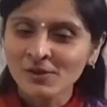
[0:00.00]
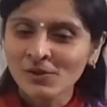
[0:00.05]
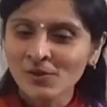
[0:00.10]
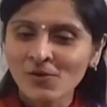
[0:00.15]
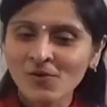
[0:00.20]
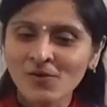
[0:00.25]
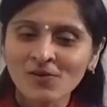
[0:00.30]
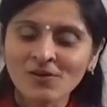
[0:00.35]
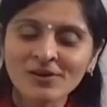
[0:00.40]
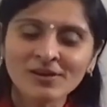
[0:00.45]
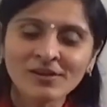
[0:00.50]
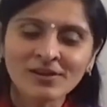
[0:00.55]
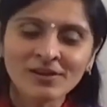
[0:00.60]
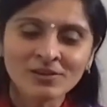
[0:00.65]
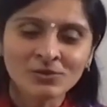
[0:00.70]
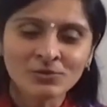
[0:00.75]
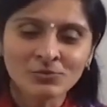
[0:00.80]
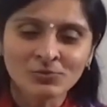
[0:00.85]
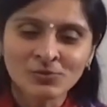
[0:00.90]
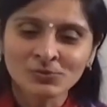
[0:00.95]
All day
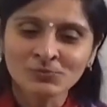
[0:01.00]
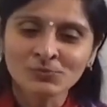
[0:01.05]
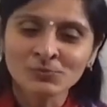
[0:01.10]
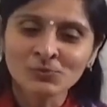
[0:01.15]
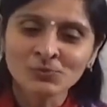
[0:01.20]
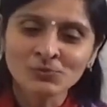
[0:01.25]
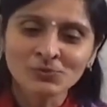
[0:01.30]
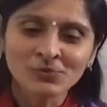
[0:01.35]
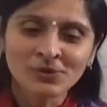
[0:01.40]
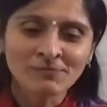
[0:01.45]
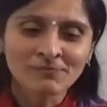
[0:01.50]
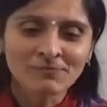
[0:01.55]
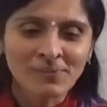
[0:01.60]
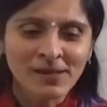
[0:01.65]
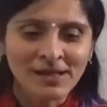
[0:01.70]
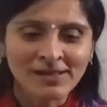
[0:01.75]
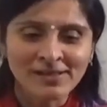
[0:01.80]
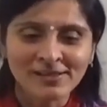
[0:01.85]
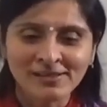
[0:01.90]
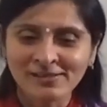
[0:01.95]
you were moving,
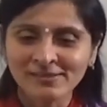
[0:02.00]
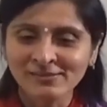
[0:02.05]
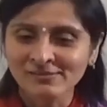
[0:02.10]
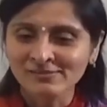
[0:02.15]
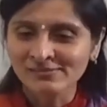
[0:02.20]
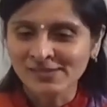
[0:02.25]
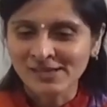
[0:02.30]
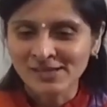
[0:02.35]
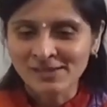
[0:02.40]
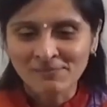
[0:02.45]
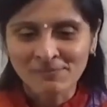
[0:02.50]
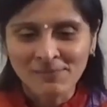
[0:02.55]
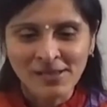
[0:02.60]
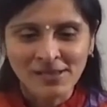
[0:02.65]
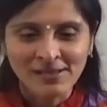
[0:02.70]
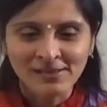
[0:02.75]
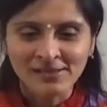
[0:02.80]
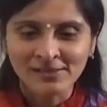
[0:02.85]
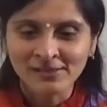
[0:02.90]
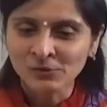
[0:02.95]
packing,
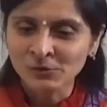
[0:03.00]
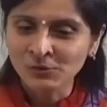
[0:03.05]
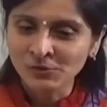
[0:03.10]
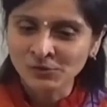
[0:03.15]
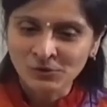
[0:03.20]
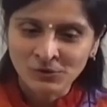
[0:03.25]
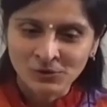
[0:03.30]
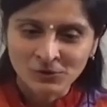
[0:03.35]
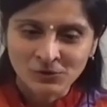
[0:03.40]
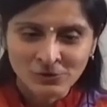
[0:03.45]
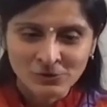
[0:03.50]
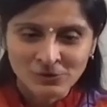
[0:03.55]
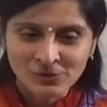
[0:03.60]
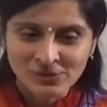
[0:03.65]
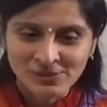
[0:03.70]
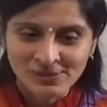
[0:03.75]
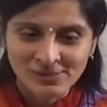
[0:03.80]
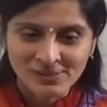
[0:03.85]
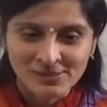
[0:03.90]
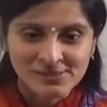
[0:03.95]
unpacking, doing all those
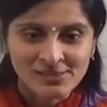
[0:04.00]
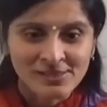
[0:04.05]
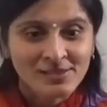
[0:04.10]
things.